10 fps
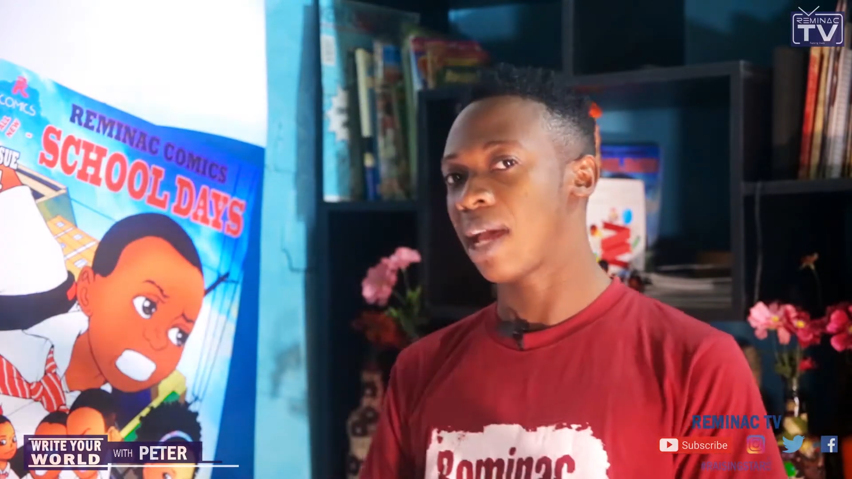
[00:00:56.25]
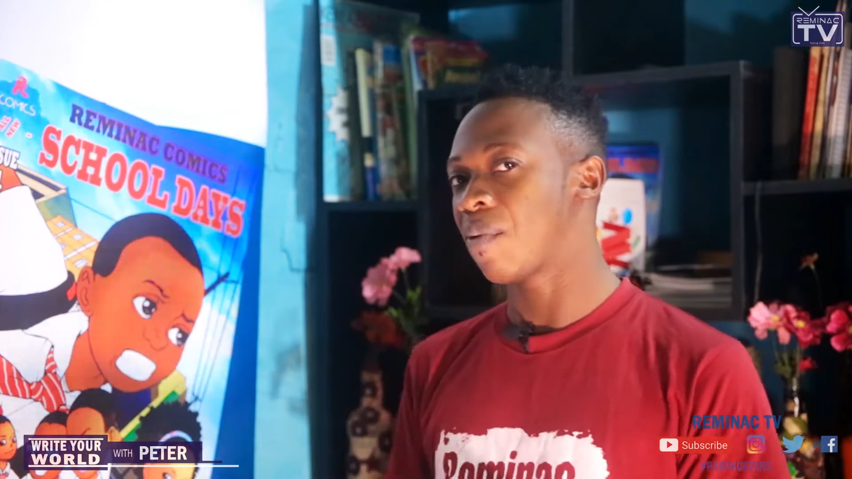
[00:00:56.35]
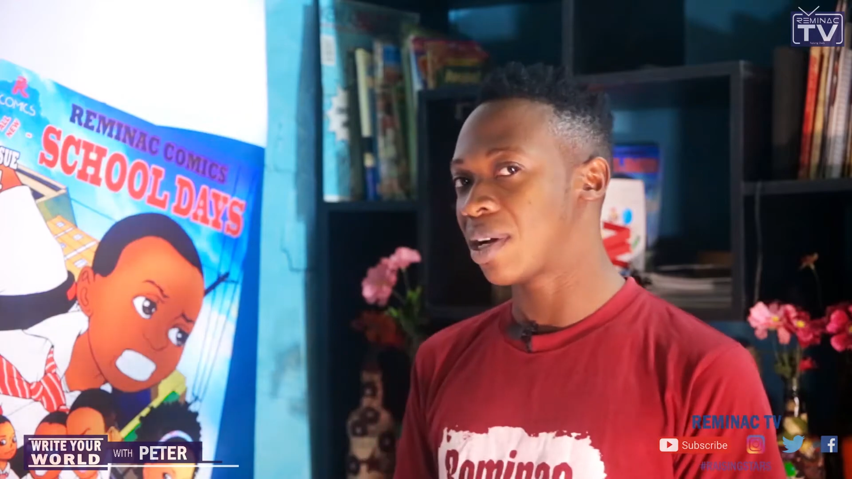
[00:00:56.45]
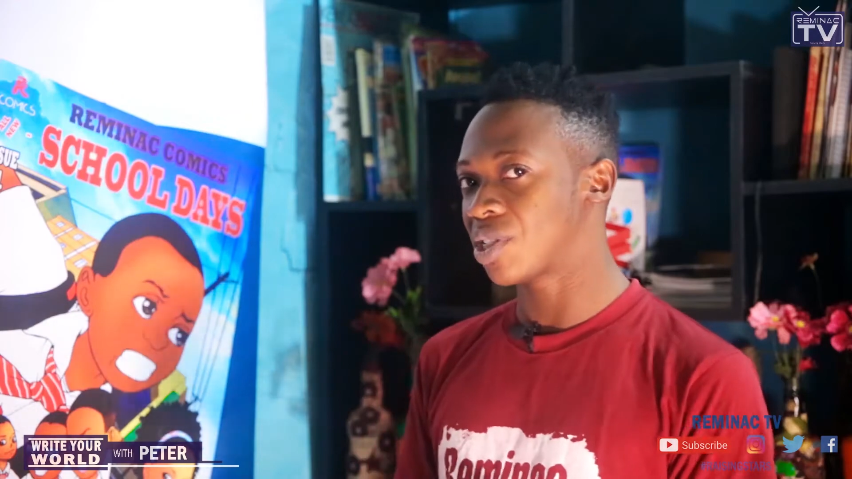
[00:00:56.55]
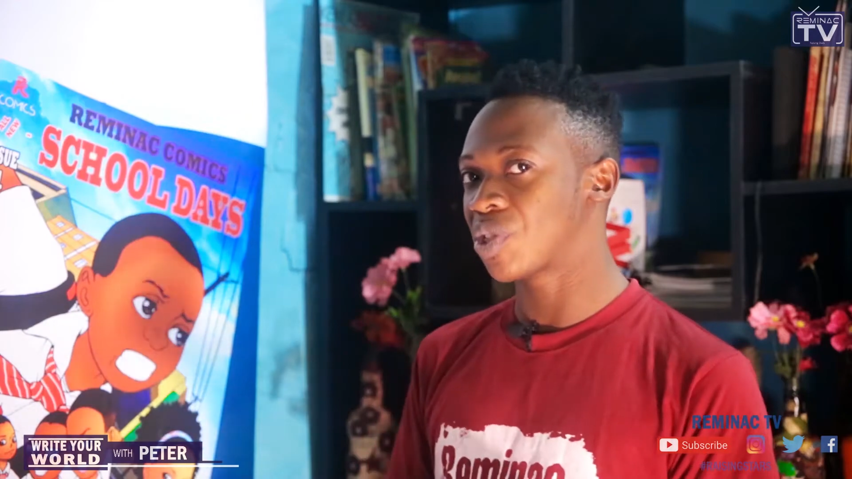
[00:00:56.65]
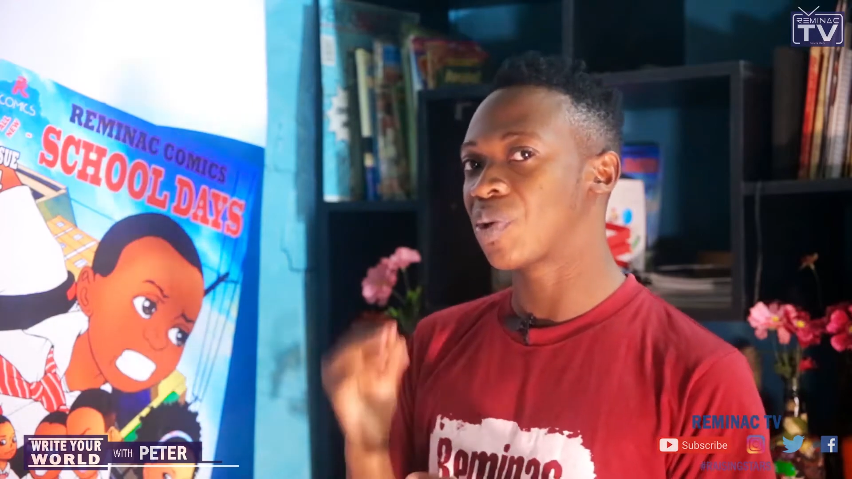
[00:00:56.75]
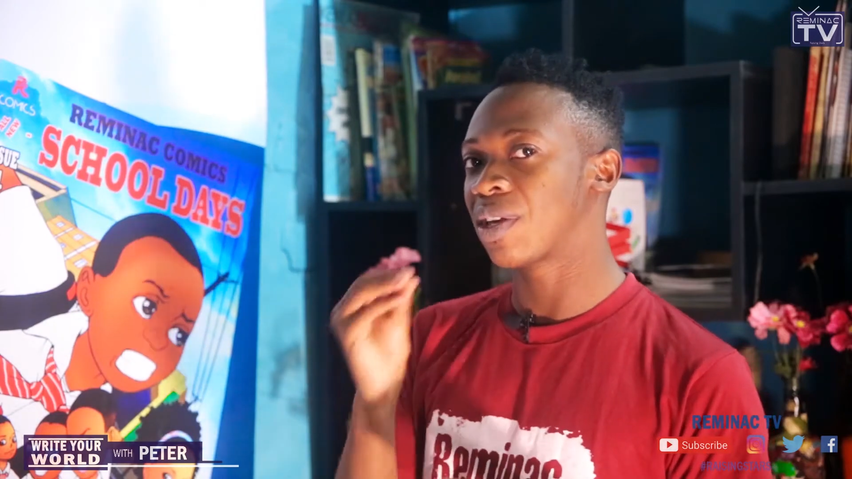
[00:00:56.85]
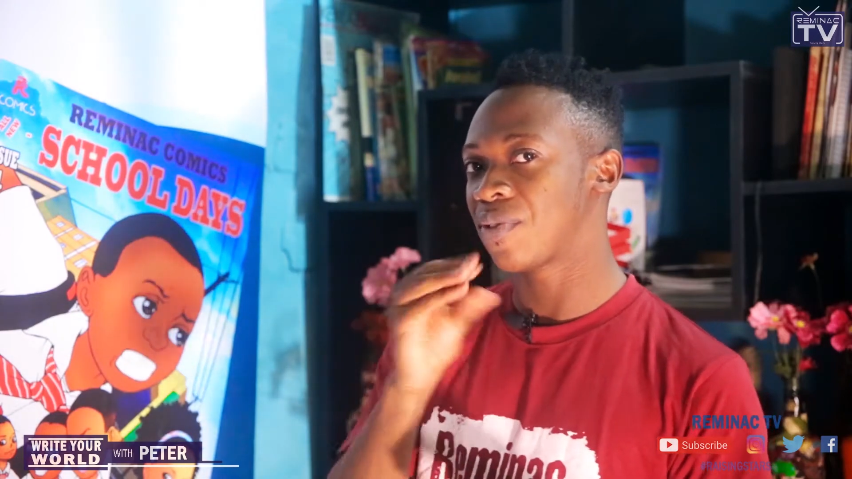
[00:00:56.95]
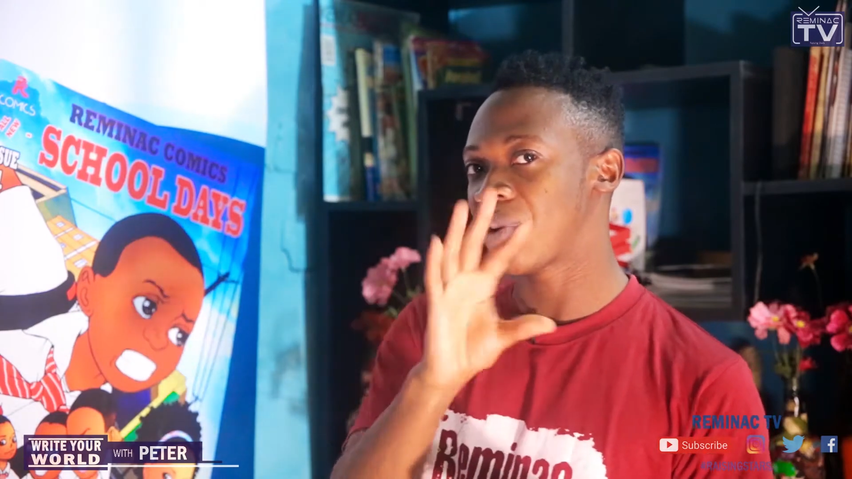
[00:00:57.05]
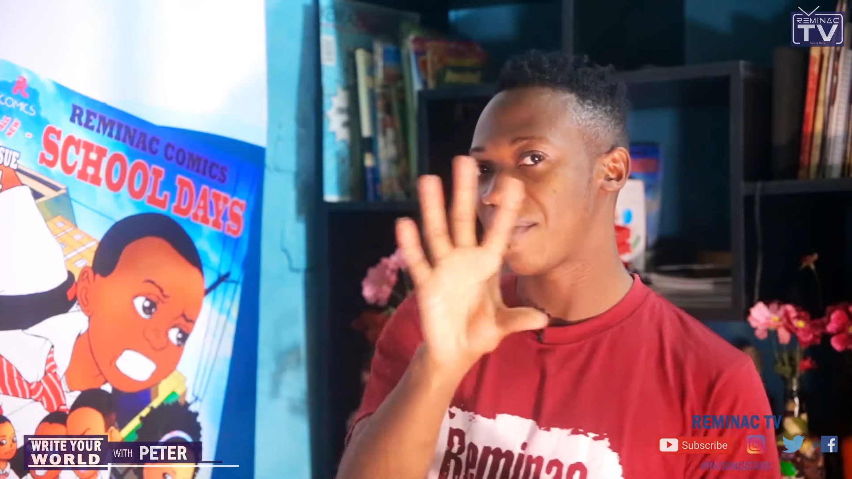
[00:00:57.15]
I want to
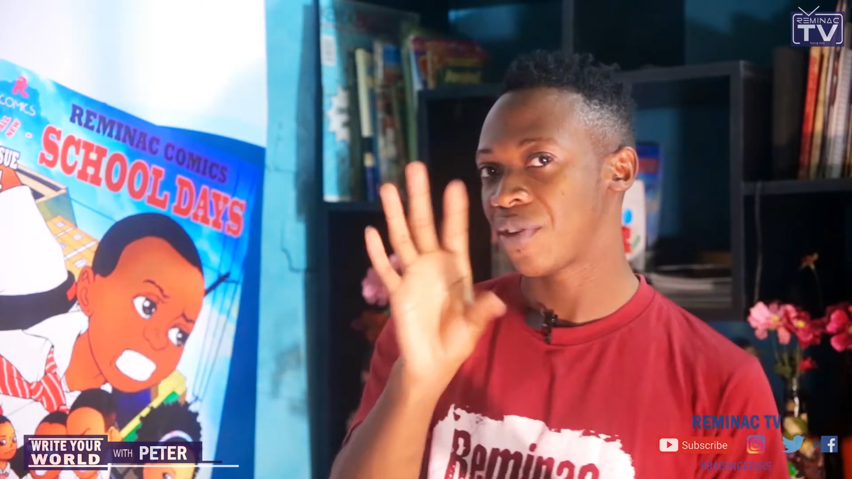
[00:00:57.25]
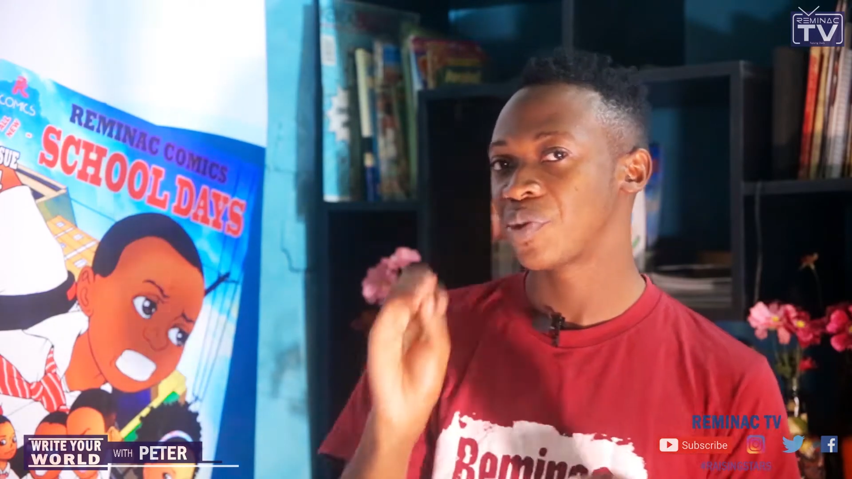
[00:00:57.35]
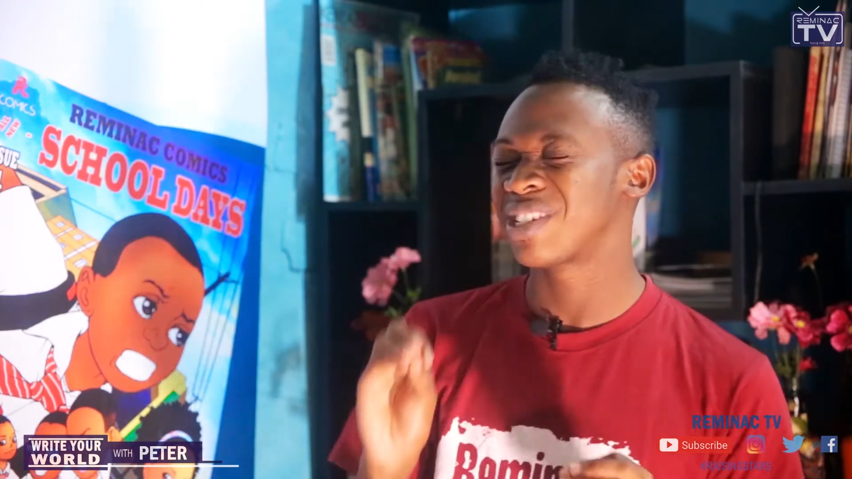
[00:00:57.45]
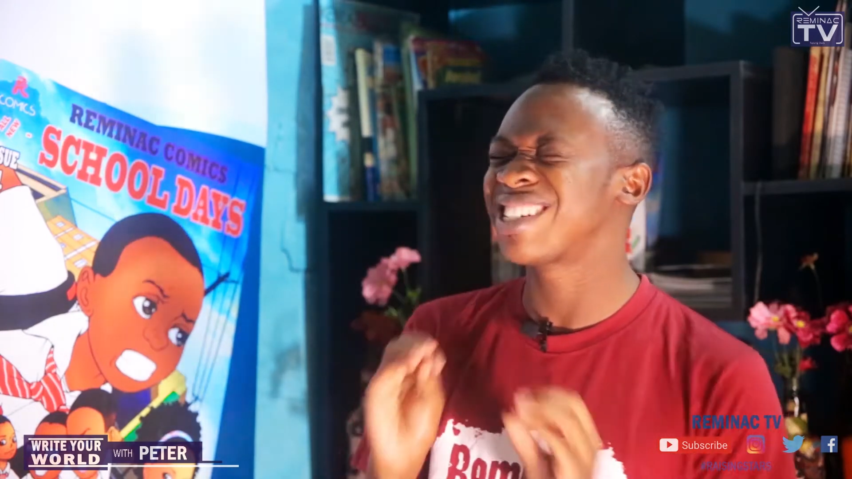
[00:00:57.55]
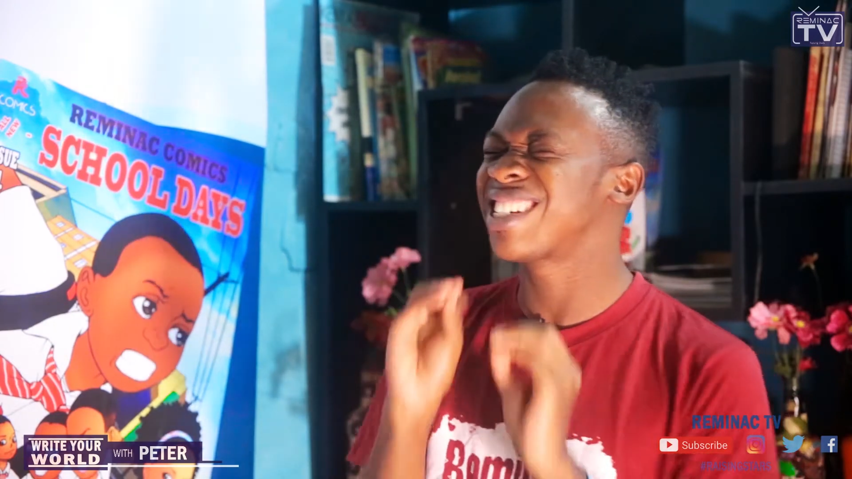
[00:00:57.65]
give you a few